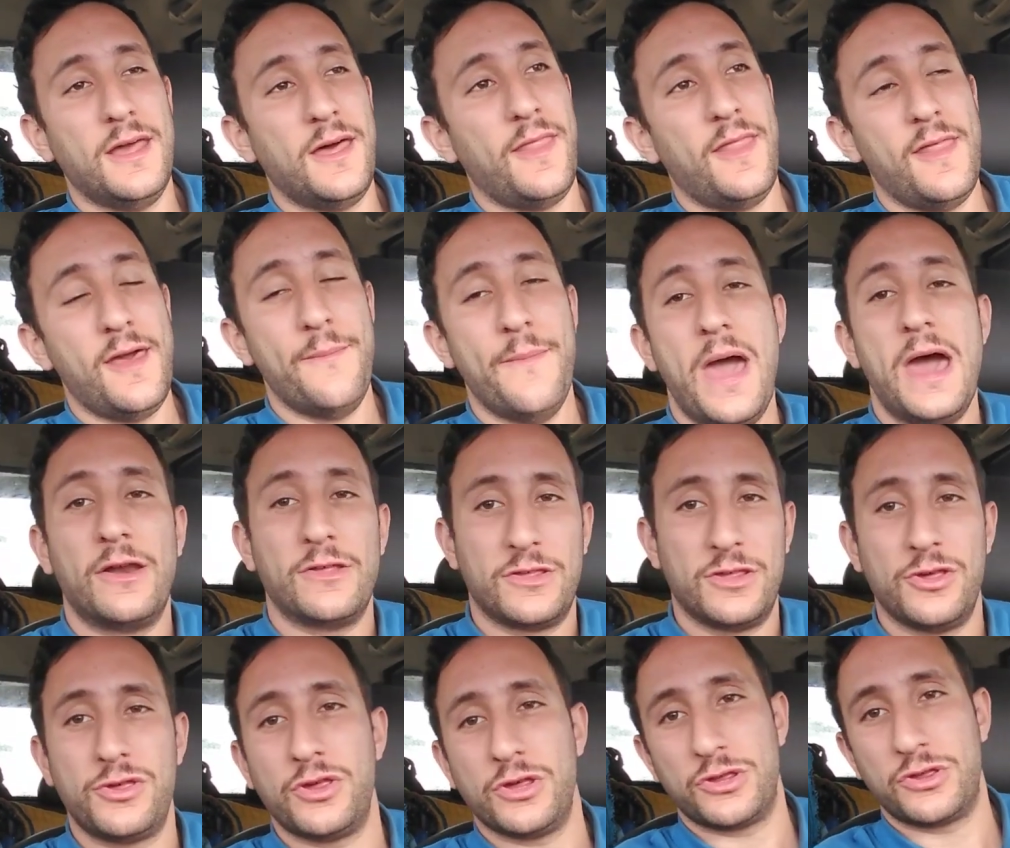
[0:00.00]
not that
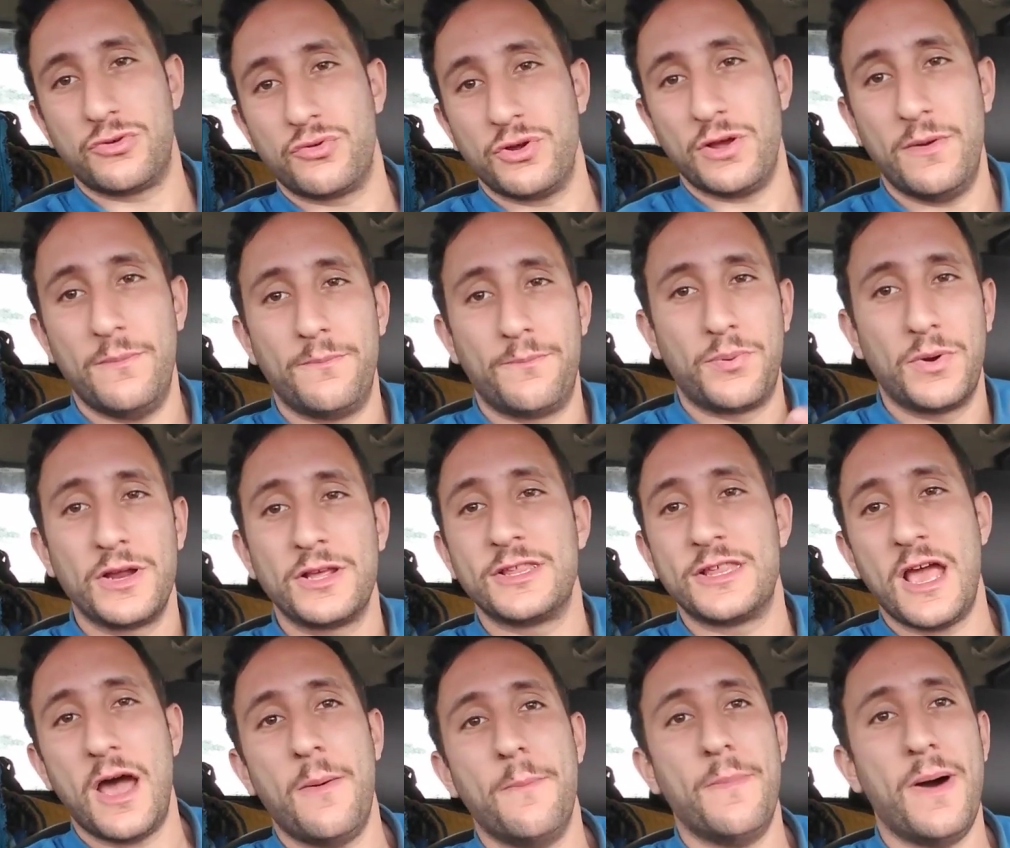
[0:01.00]
matters, it just
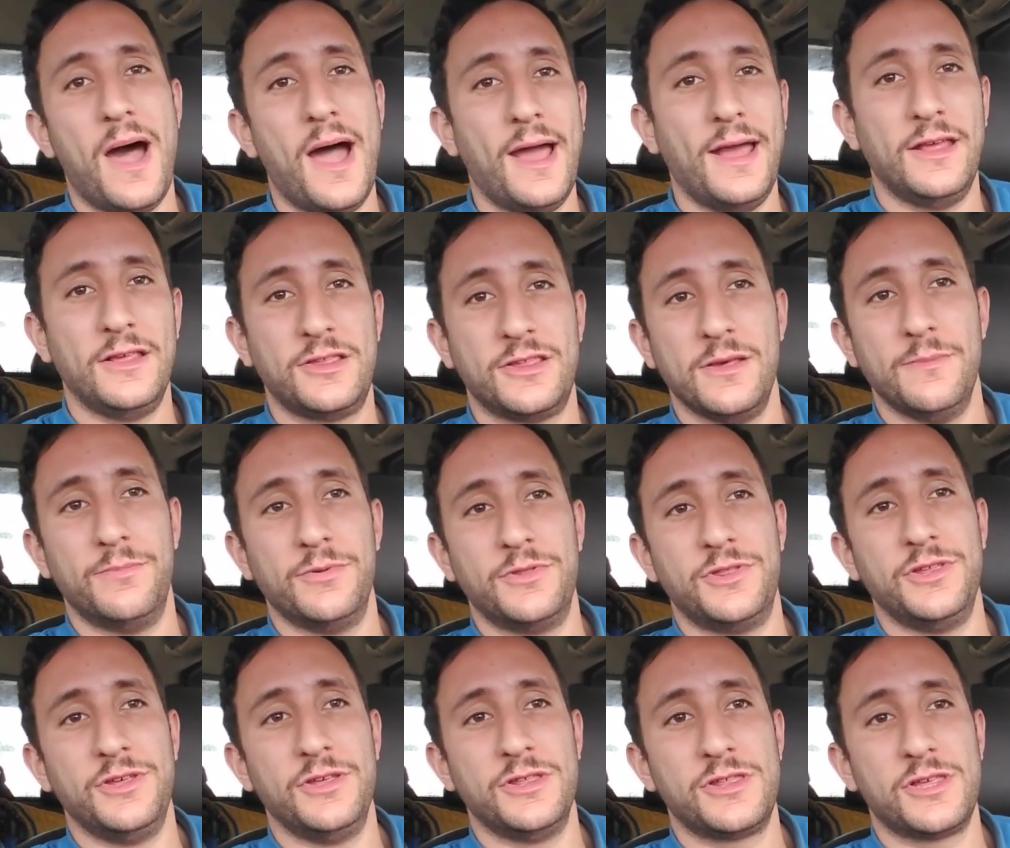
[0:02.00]
brings out my
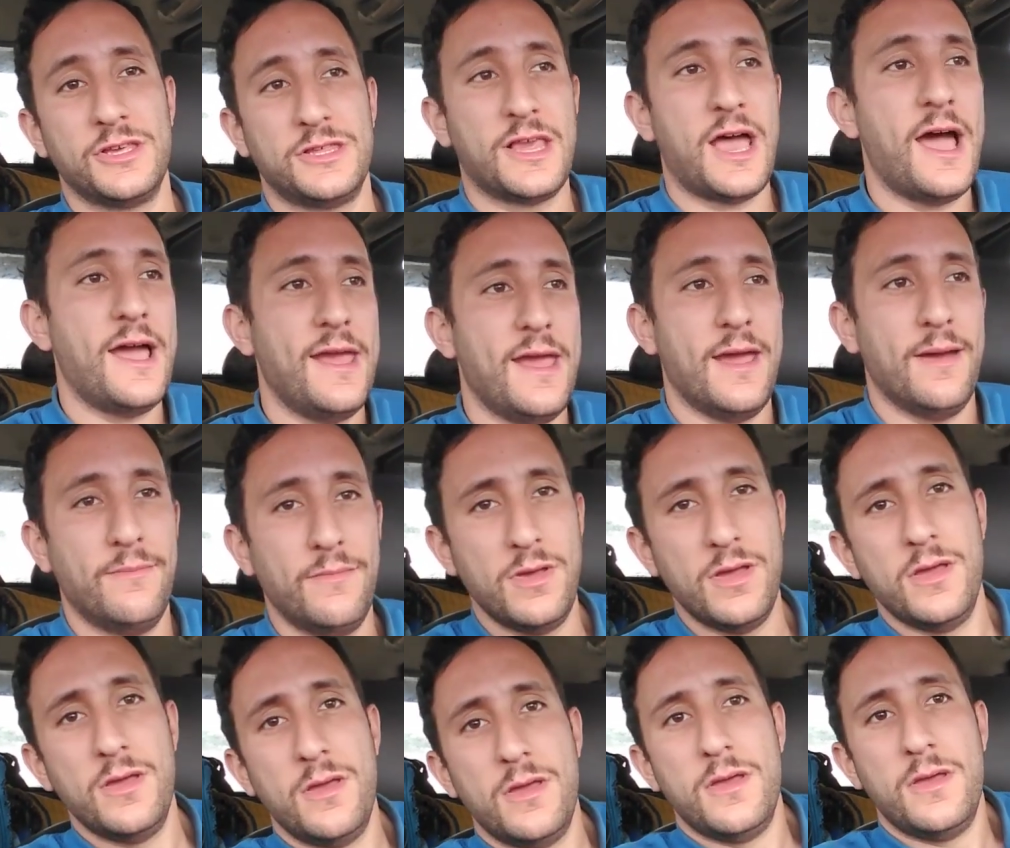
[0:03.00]
sympathies, because I am,
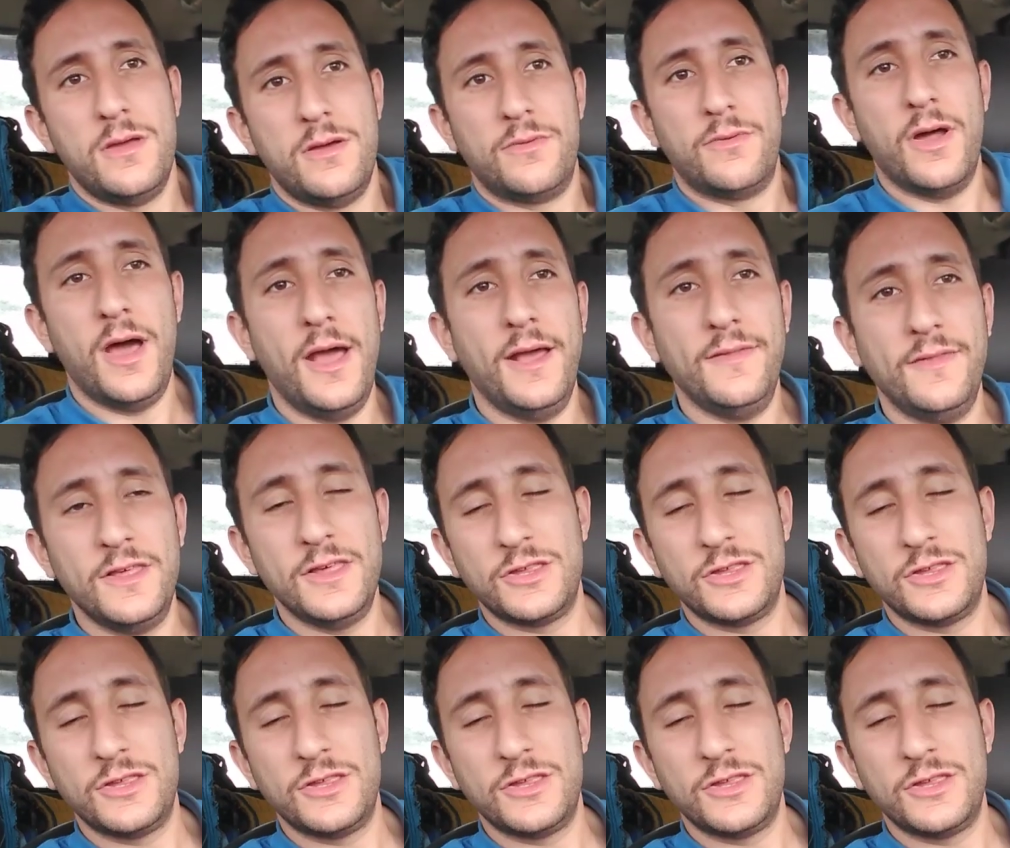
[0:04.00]
right?